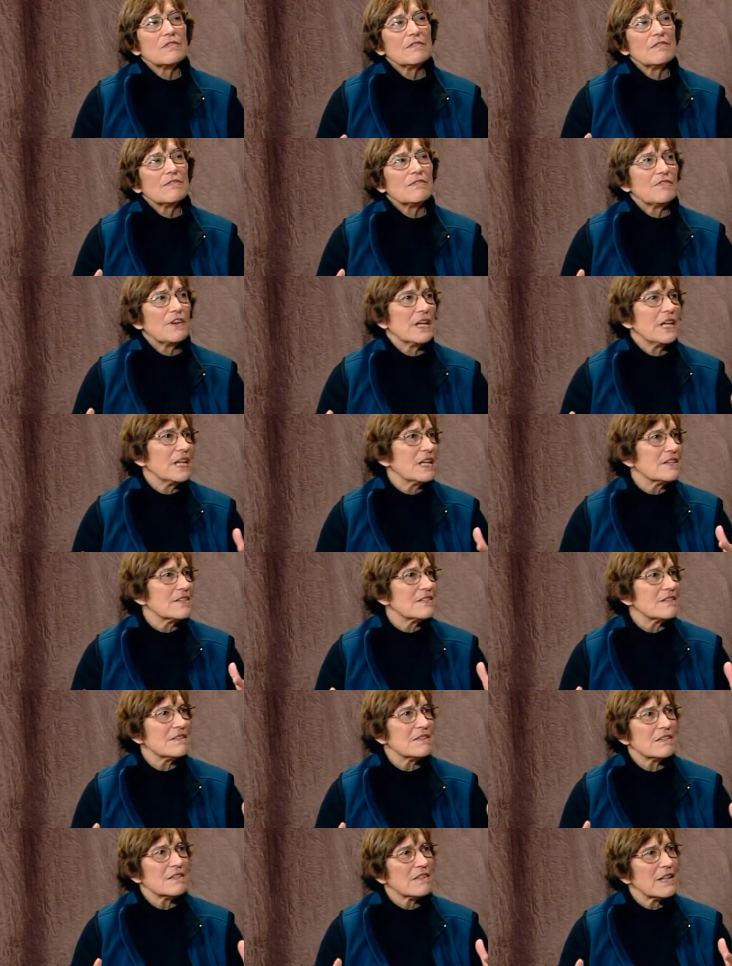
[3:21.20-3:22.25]

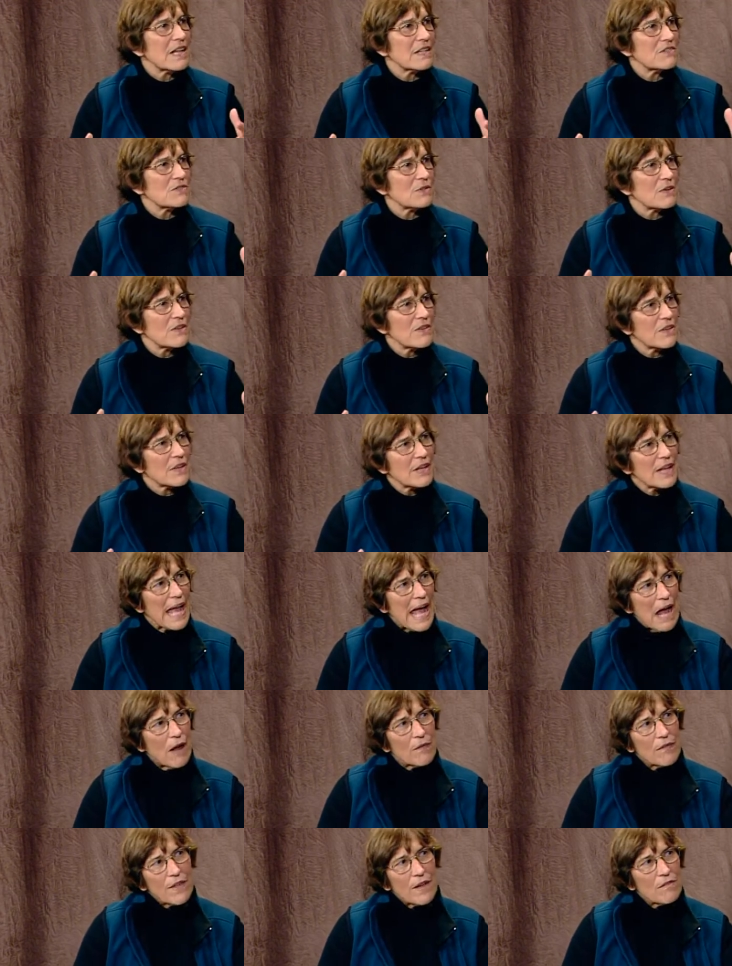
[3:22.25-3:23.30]
finances and that sort of thing
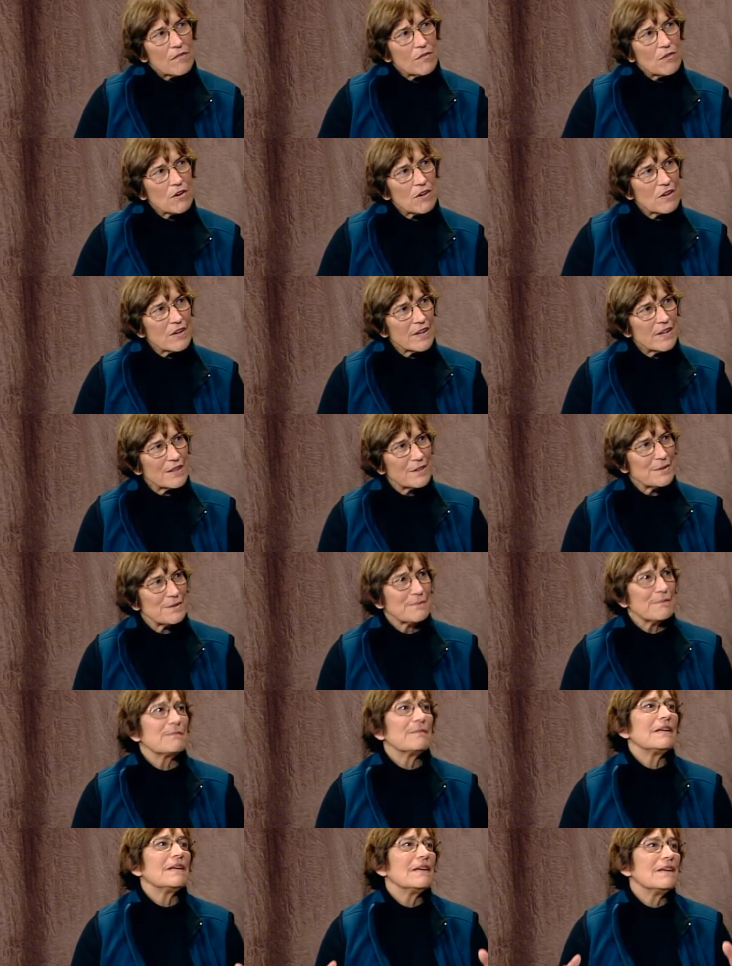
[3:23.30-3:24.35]
out that far in a
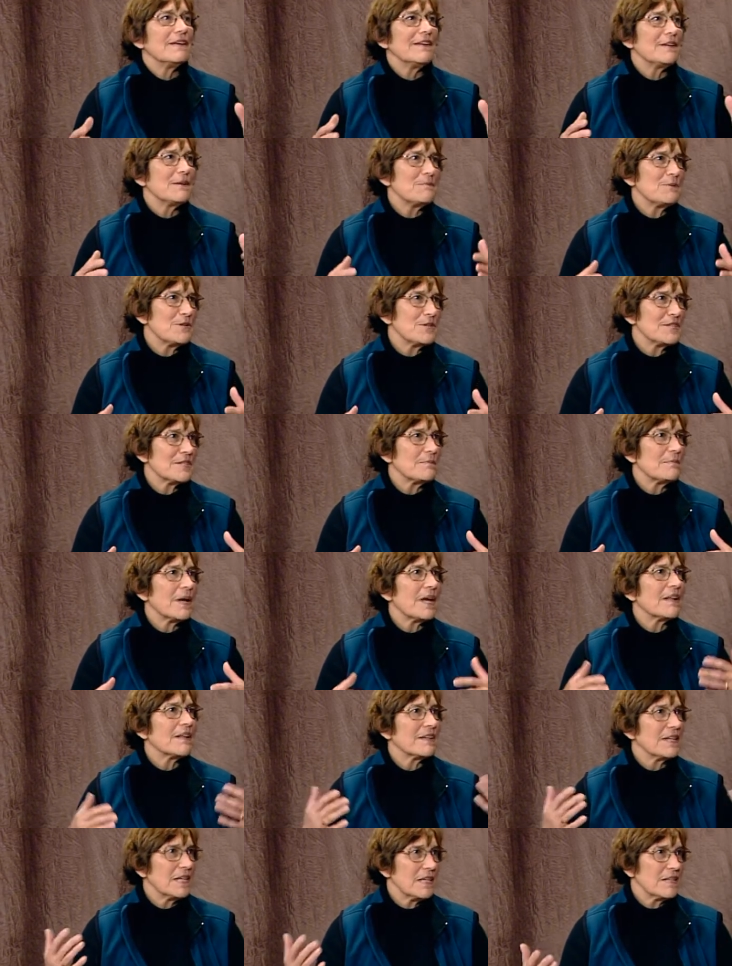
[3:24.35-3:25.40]
in a
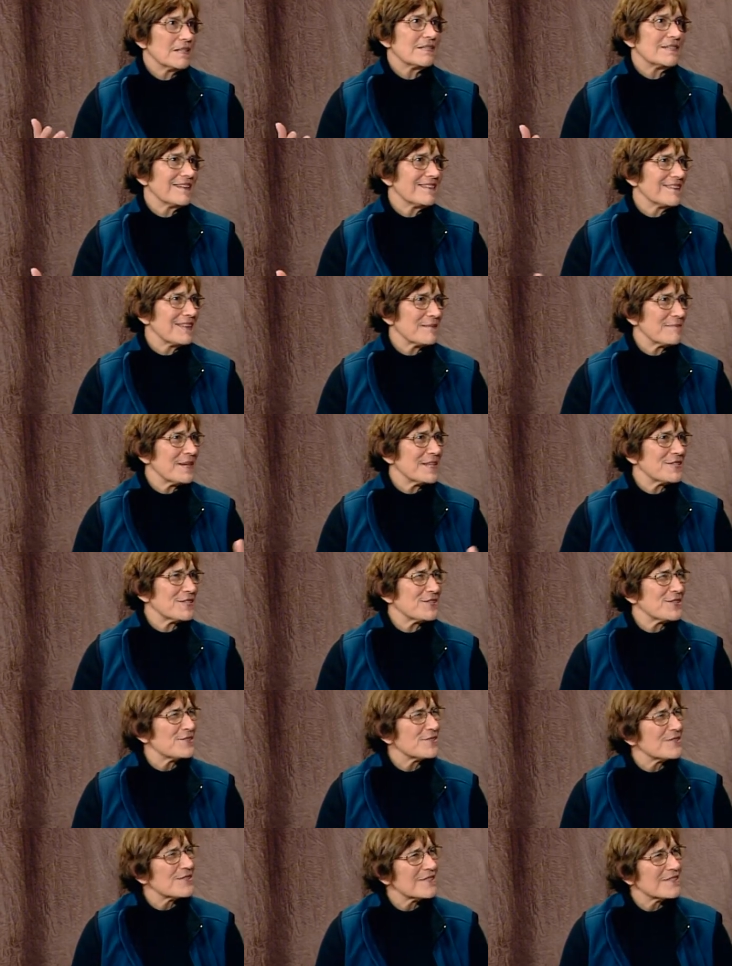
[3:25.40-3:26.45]
municipality in a state like
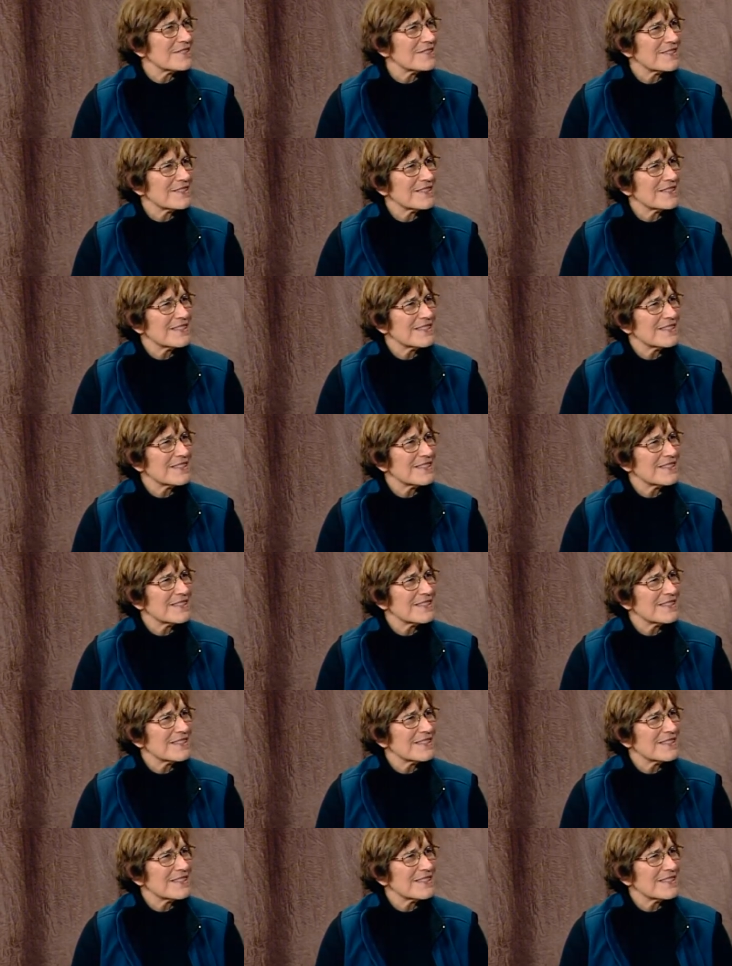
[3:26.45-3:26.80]
Massachusetts?